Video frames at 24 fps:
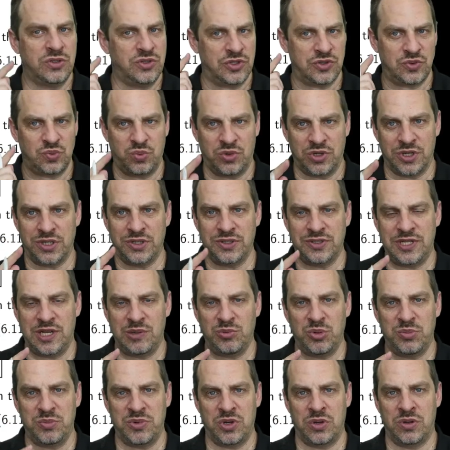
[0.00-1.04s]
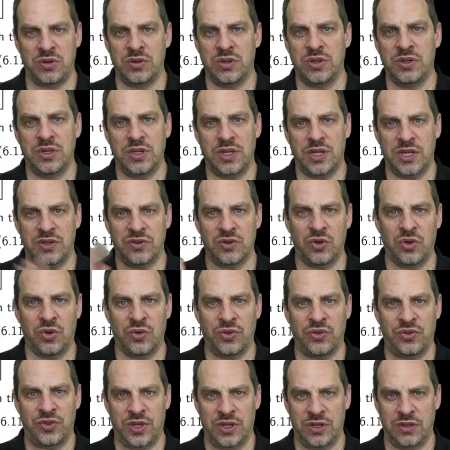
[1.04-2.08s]
Just one unstable mode and the whole
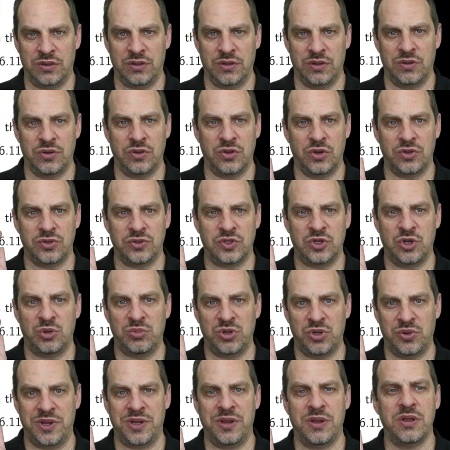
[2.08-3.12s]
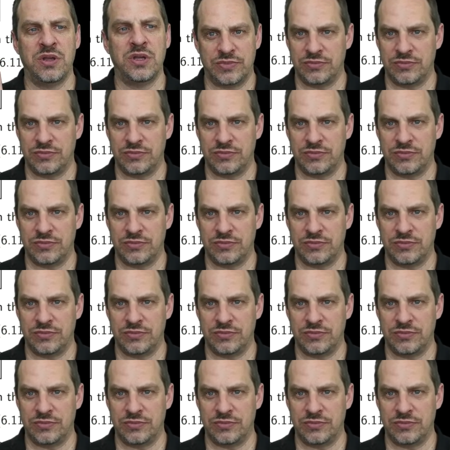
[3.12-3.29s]
thing goes kablooey.